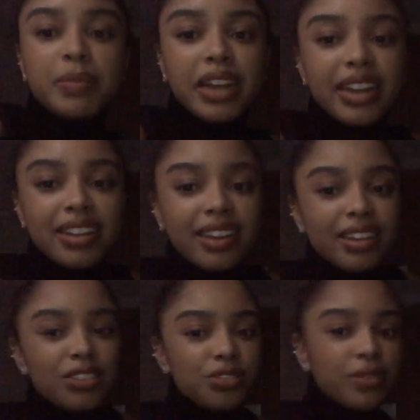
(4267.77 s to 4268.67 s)
I
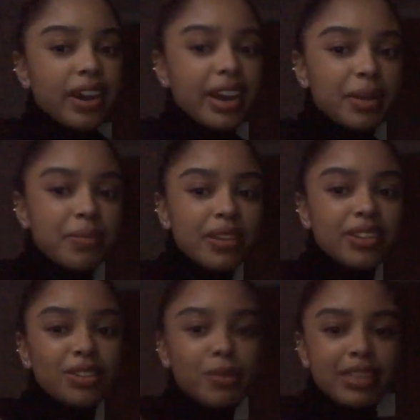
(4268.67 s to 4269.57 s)
can try.
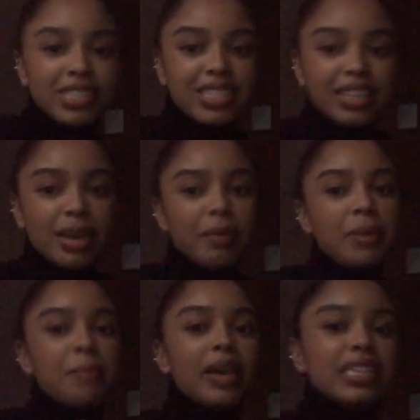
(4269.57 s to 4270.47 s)
But you're about to see like my
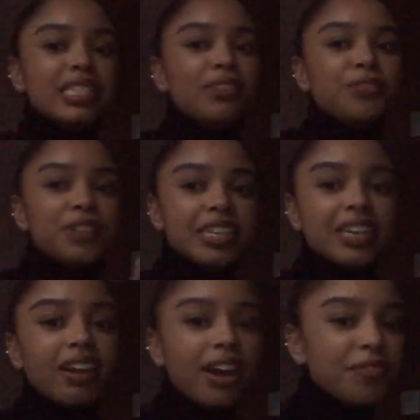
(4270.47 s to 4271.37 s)
messy freaking
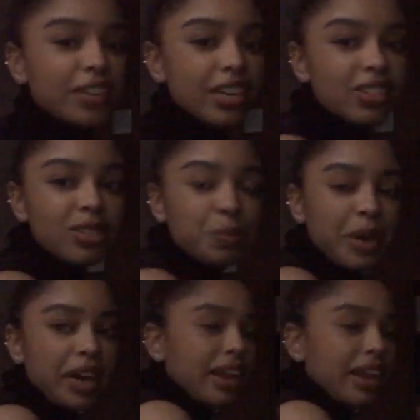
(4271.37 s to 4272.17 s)
office. But